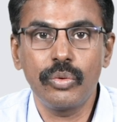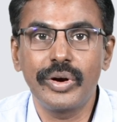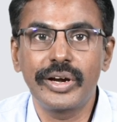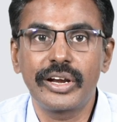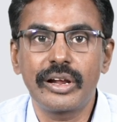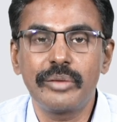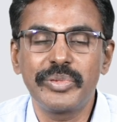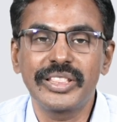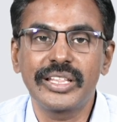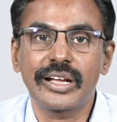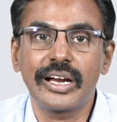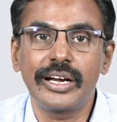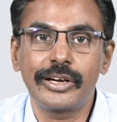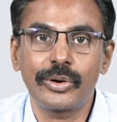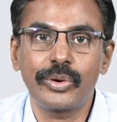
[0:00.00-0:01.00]
one drop in the
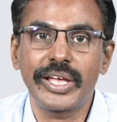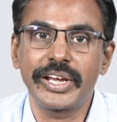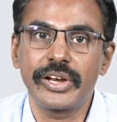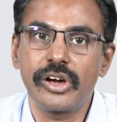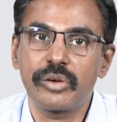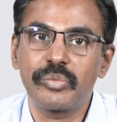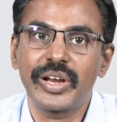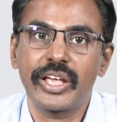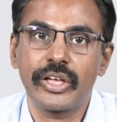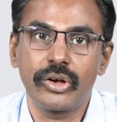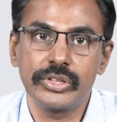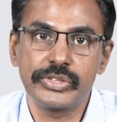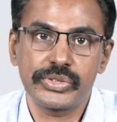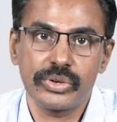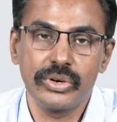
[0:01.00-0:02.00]
control eye, normal eye
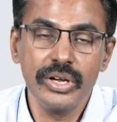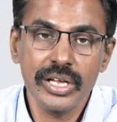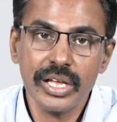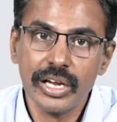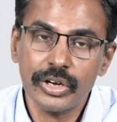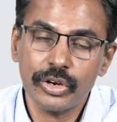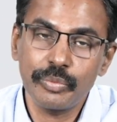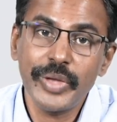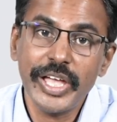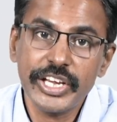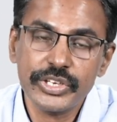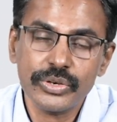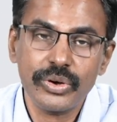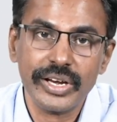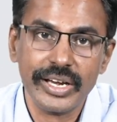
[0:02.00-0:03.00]
also, to make
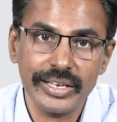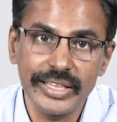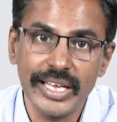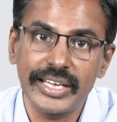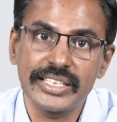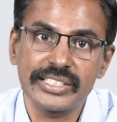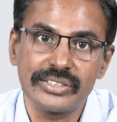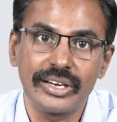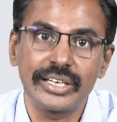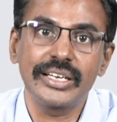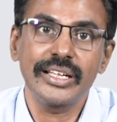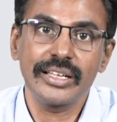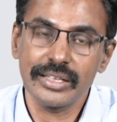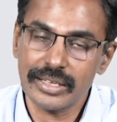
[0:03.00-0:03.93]
sure that is not